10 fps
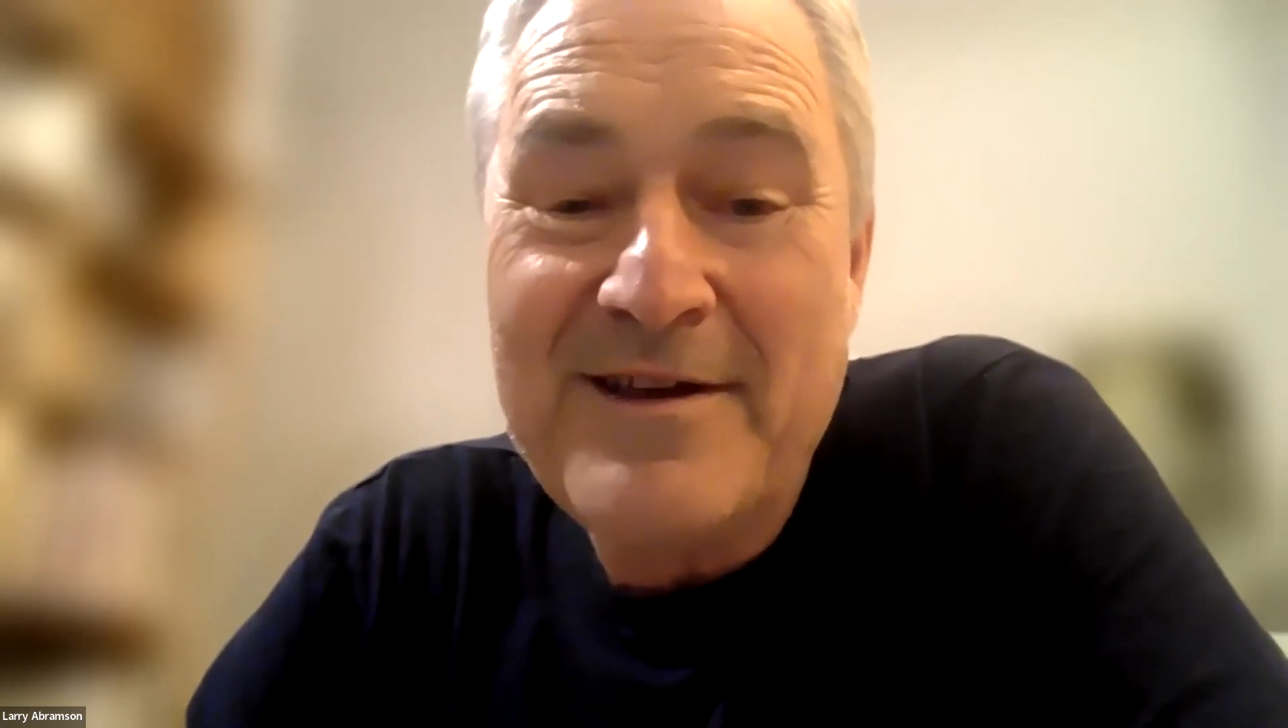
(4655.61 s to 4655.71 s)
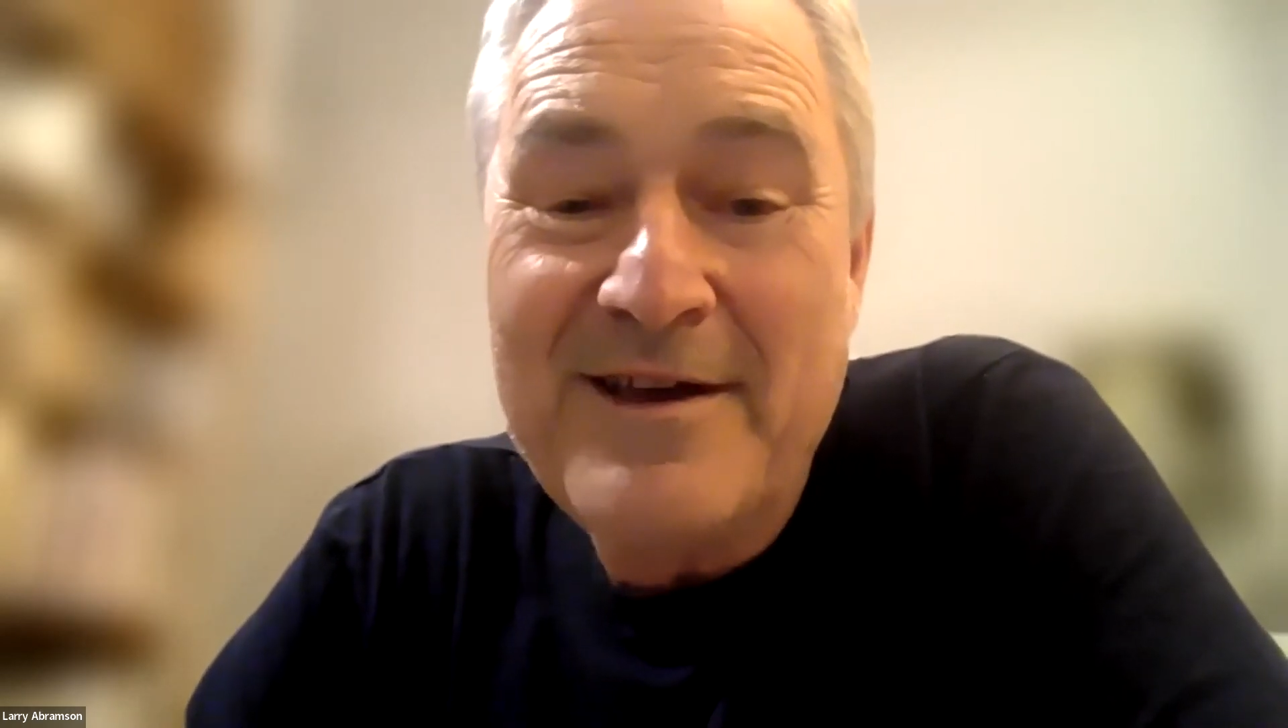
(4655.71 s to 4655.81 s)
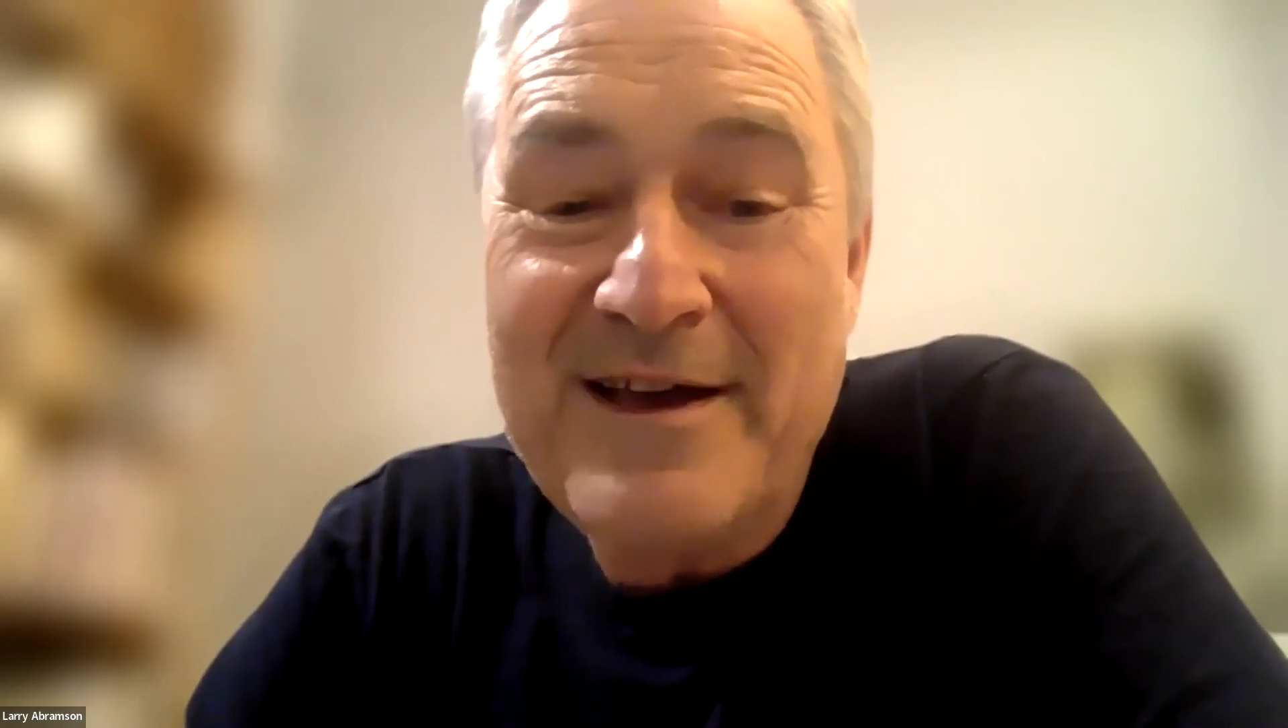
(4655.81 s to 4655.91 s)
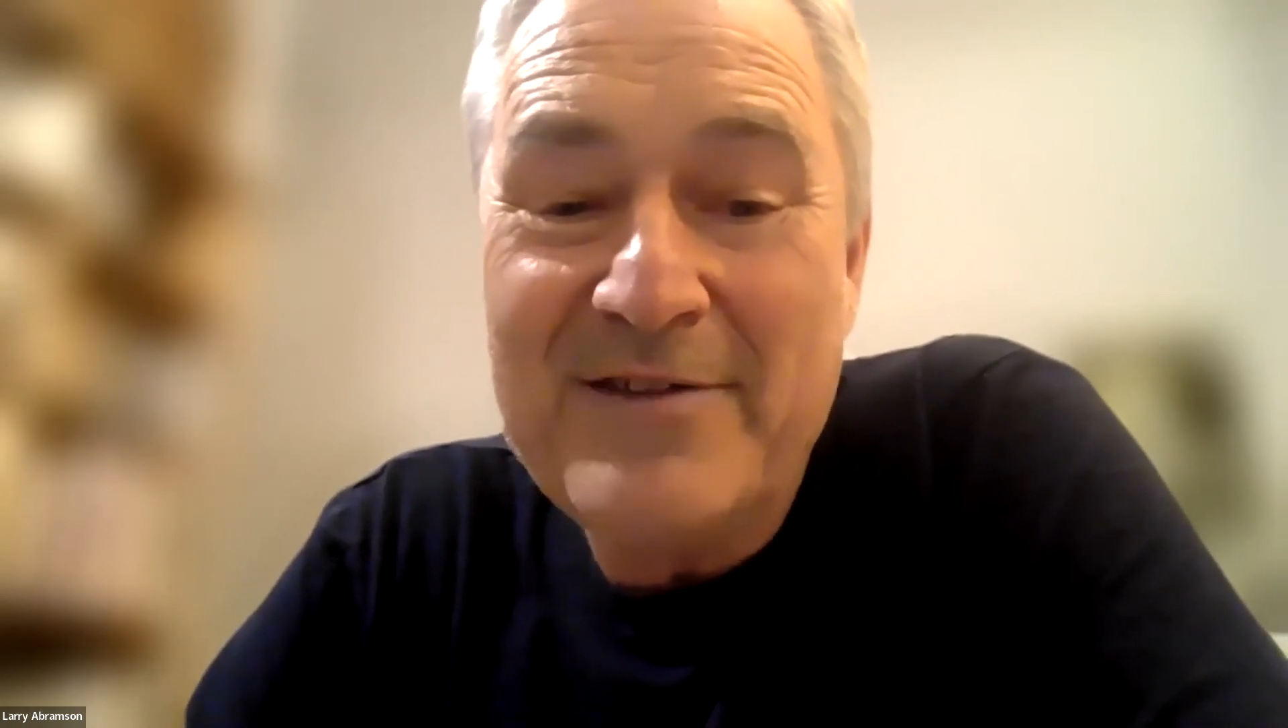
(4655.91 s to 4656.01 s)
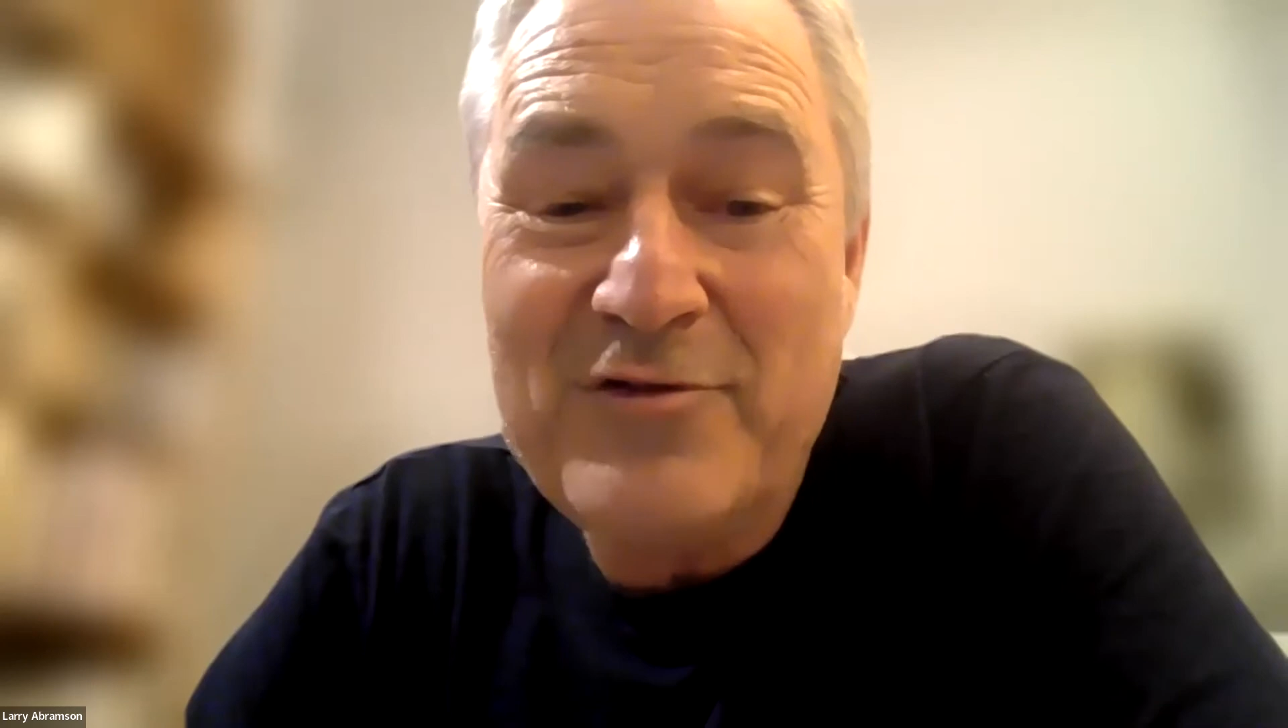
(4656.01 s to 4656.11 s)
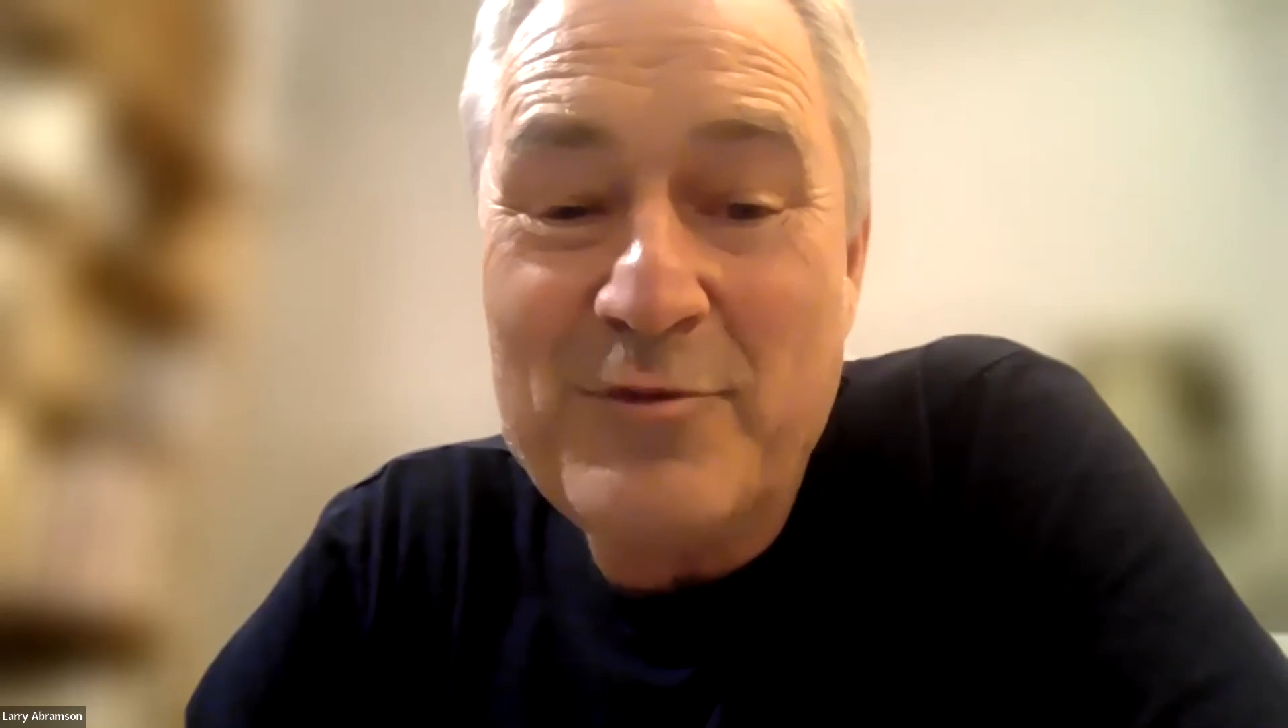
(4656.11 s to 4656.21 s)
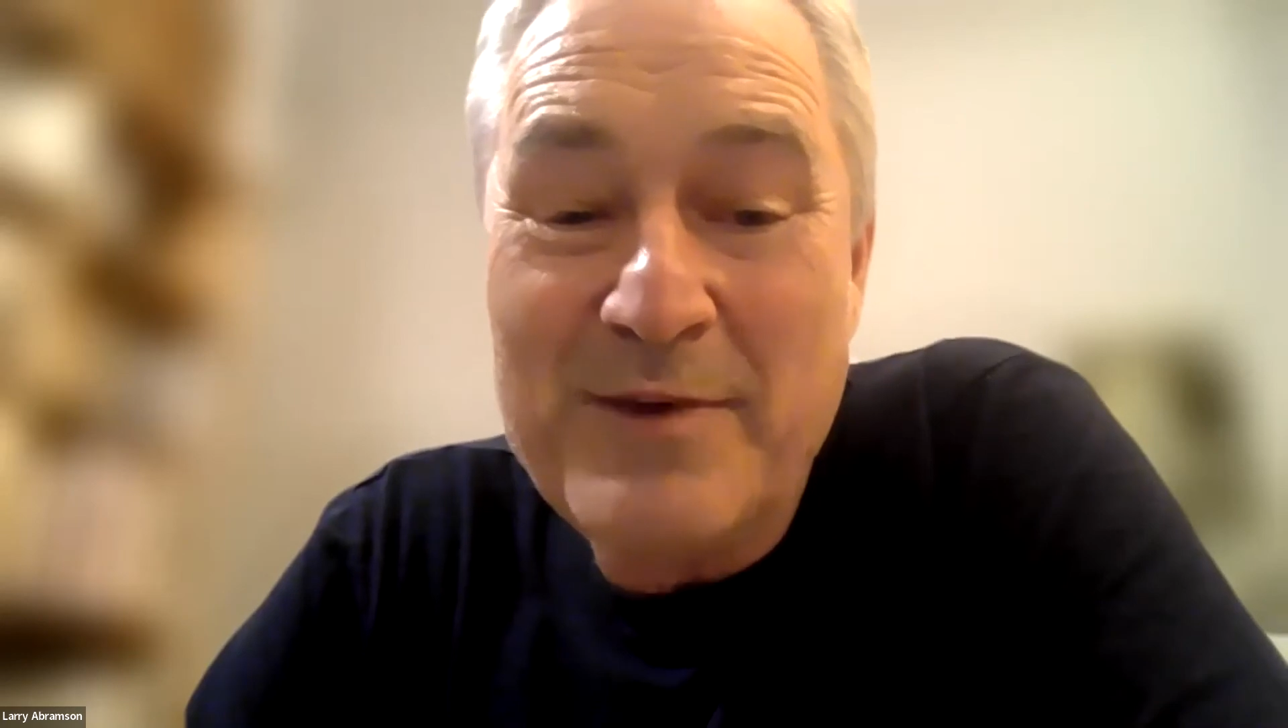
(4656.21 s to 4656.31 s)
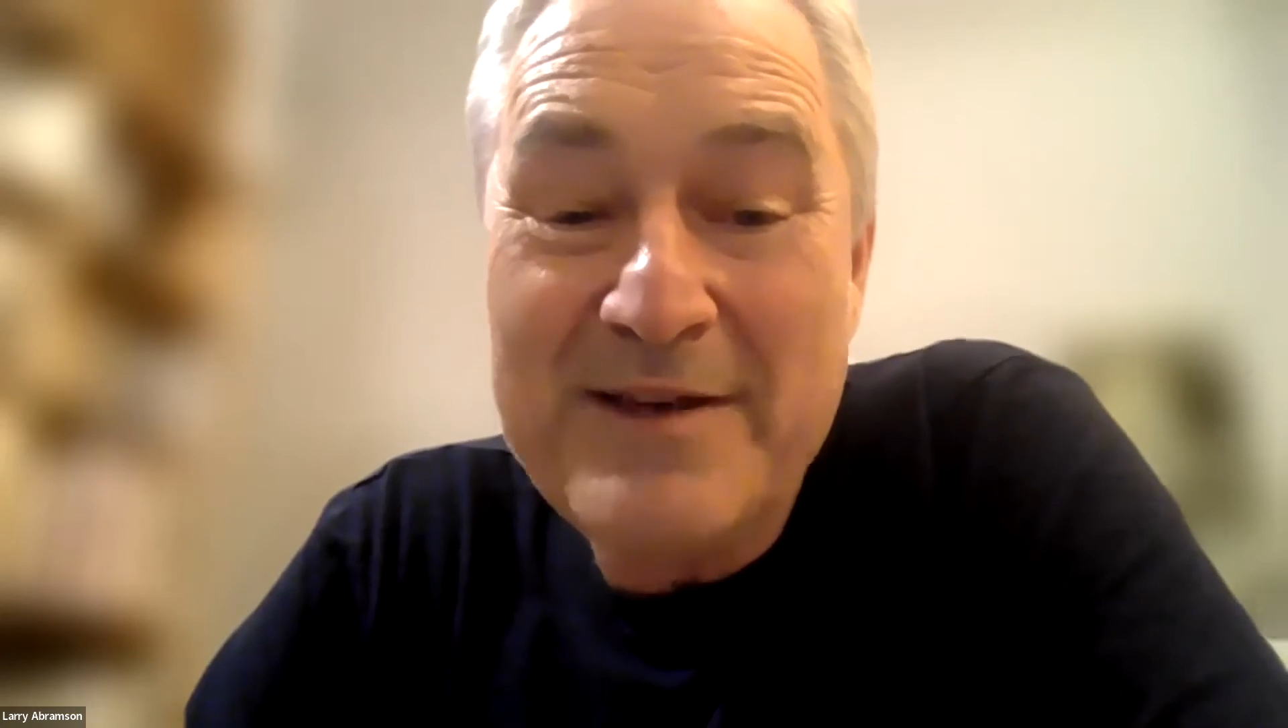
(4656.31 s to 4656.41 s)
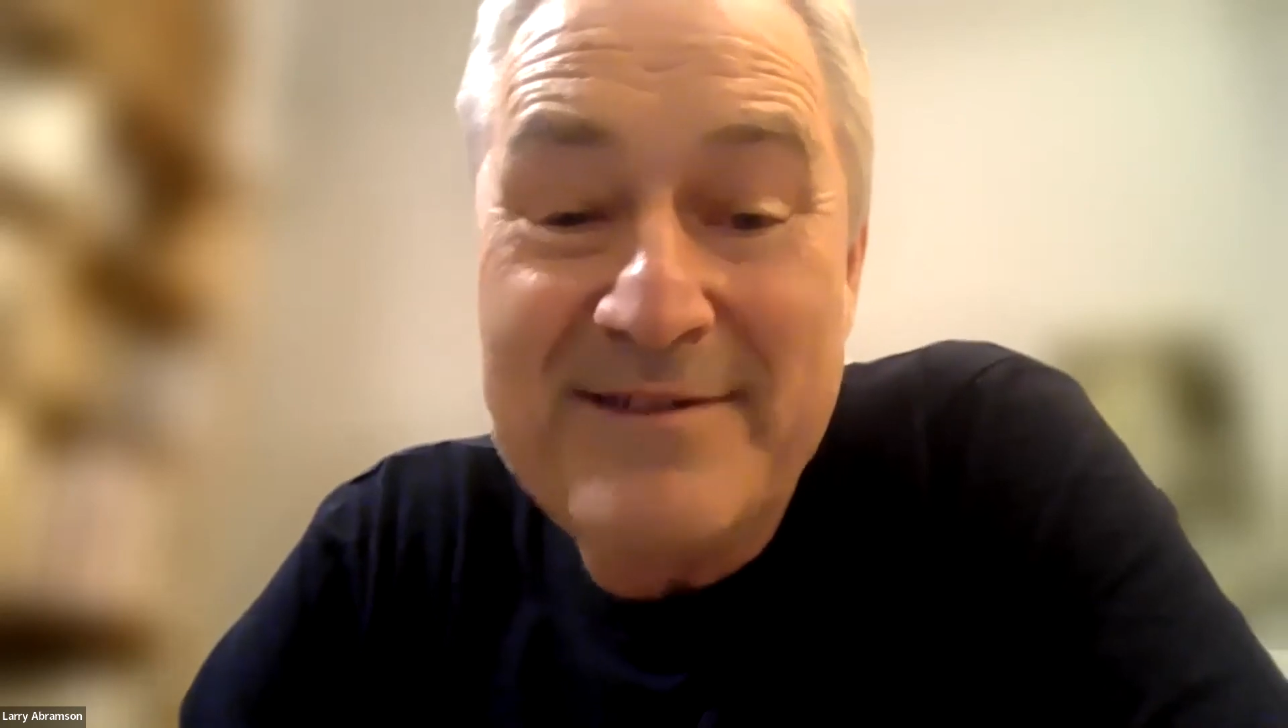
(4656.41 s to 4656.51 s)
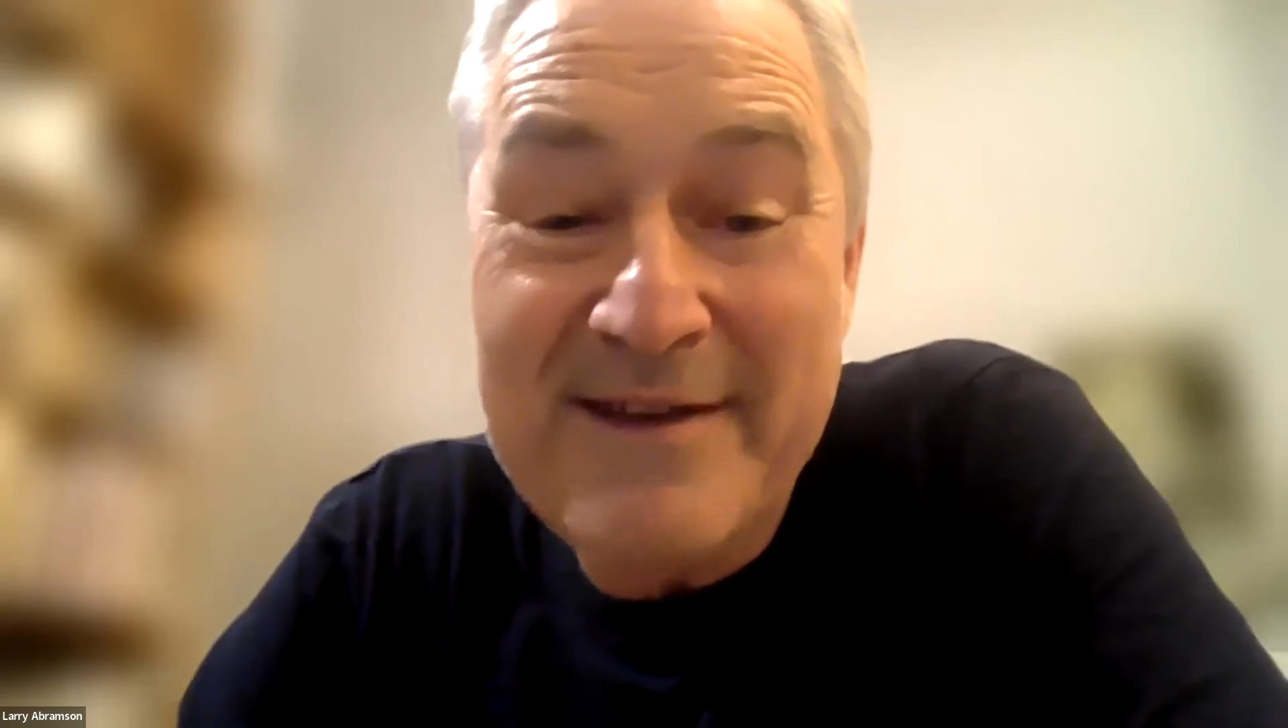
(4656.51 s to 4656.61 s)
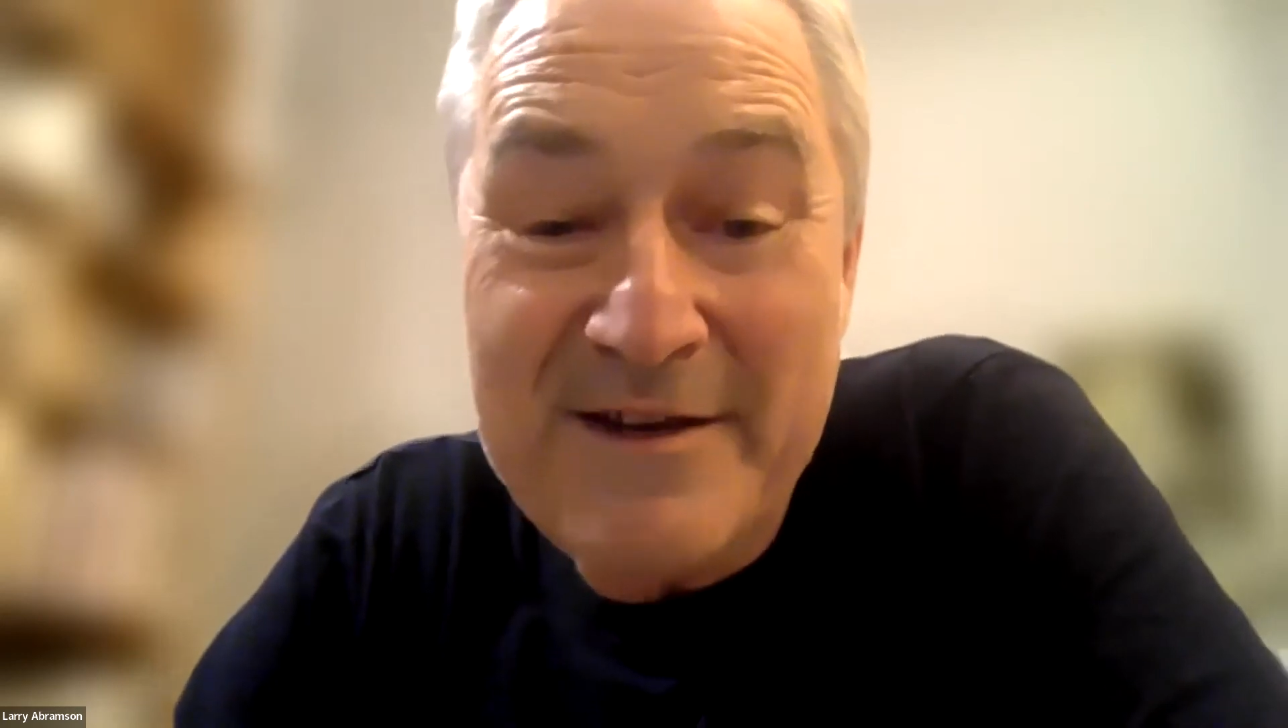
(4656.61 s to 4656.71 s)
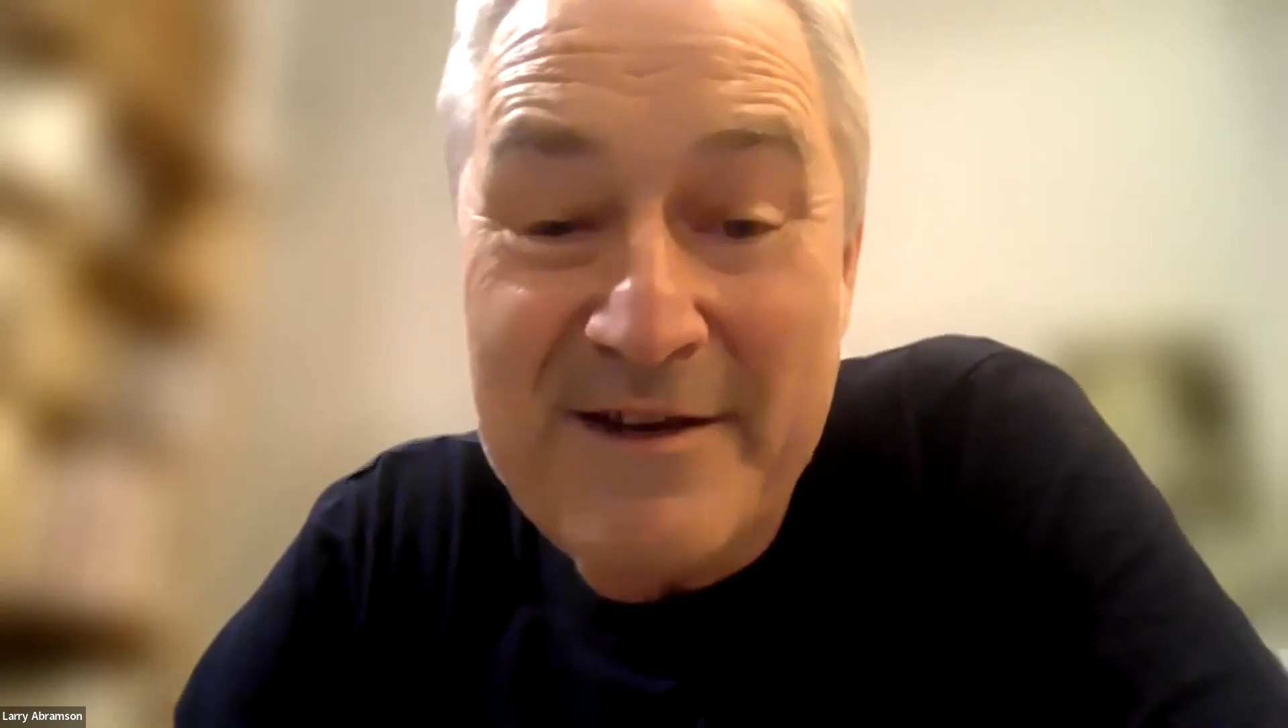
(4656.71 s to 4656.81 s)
and to maintain